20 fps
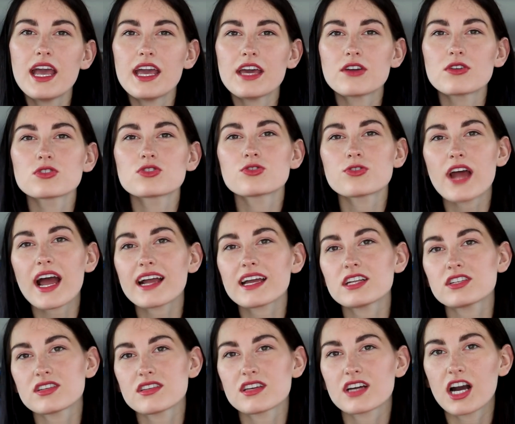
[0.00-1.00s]
it'll track
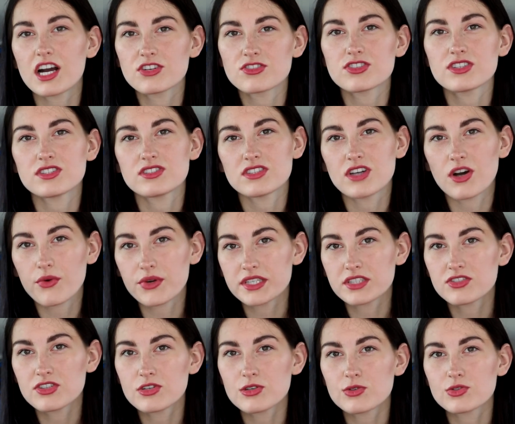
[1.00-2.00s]
it to the country it's going
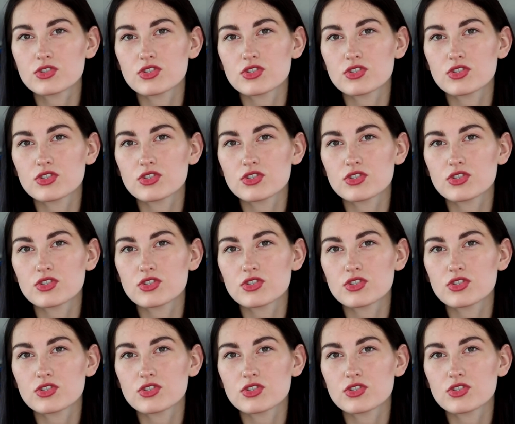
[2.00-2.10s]
to,